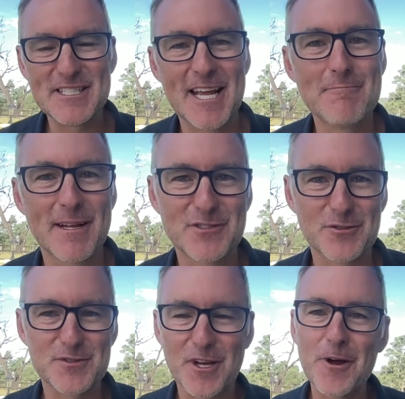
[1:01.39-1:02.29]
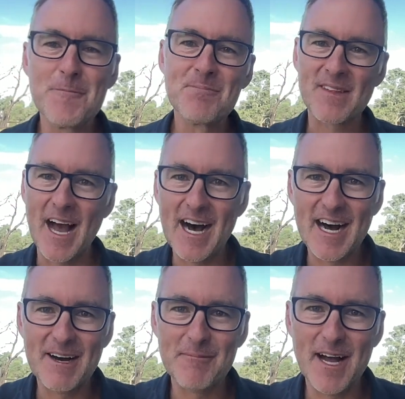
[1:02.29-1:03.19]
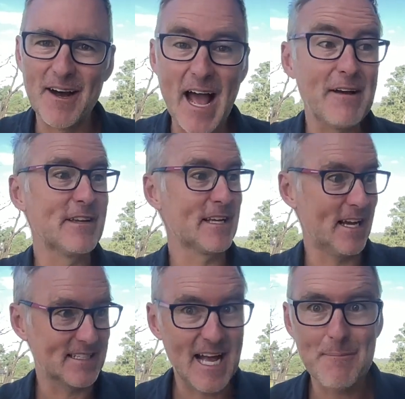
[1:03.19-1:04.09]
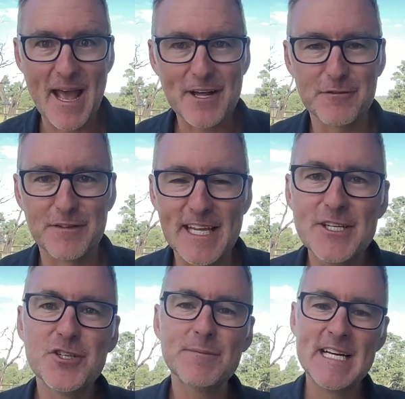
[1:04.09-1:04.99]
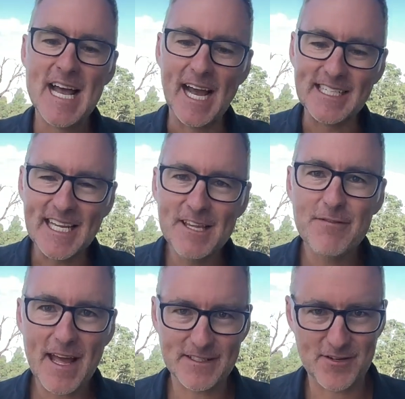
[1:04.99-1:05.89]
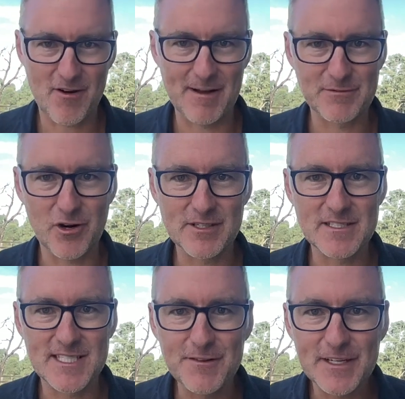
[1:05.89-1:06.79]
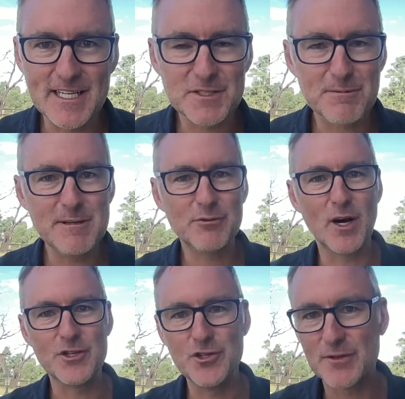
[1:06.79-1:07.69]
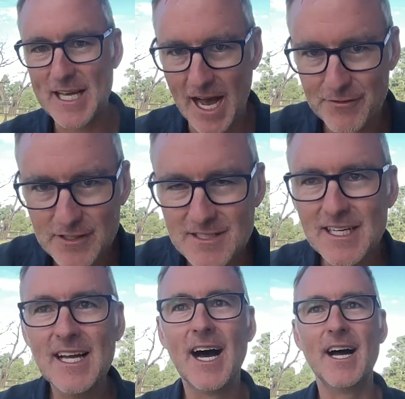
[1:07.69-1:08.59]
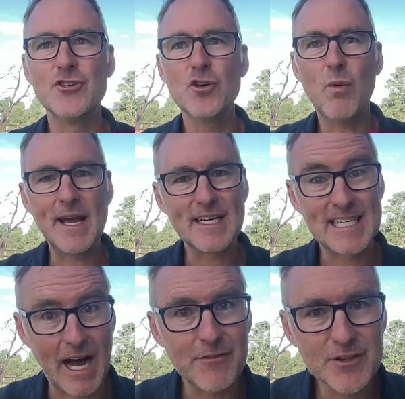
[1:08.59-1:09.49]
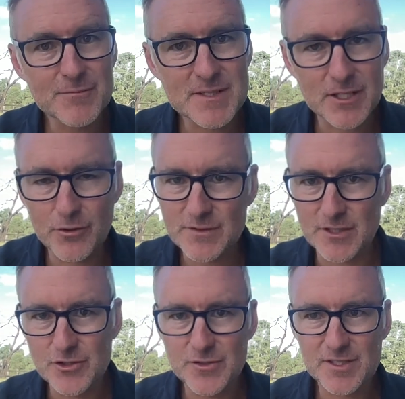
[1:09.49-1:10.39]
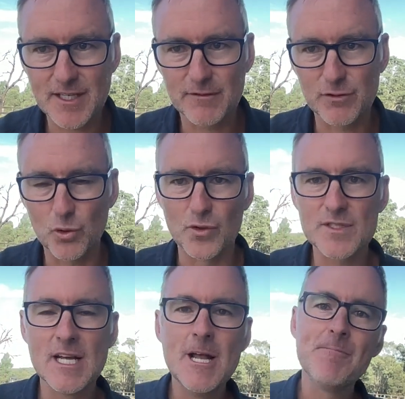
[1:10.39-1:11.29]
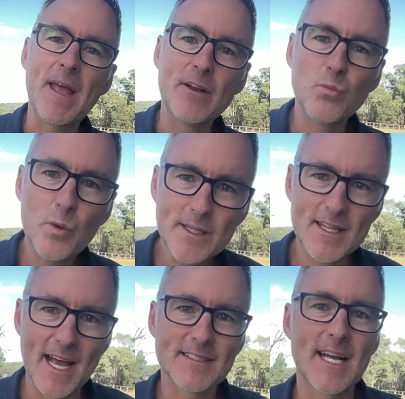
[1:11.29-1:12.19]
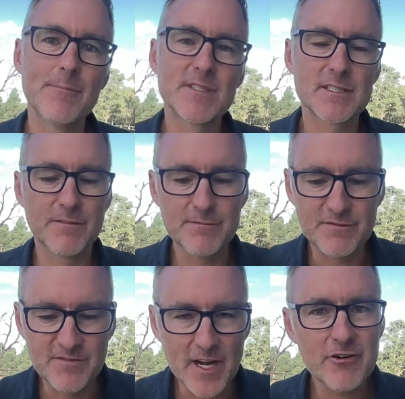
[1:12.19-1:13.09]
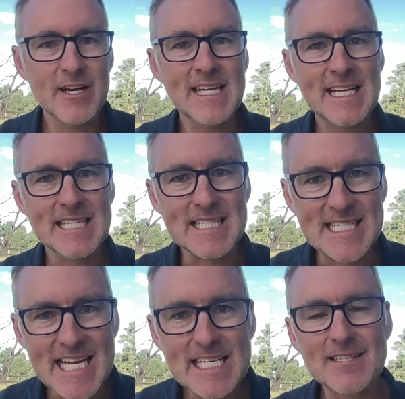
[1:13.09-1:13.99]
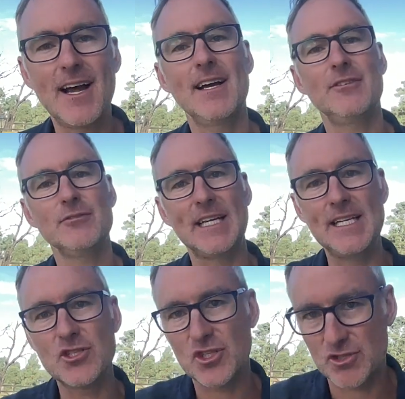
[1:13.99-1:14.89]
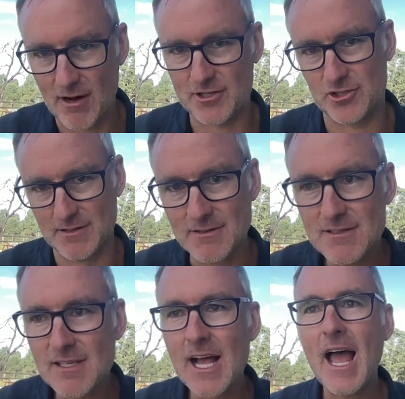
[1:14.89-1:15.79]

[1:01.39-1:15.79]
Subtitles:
10 months or so, having come out of Egypt. And in that time, God is giving his people a new covenant, a new way to govern themselves, a new set of laws. And with that comes some very detailed instructions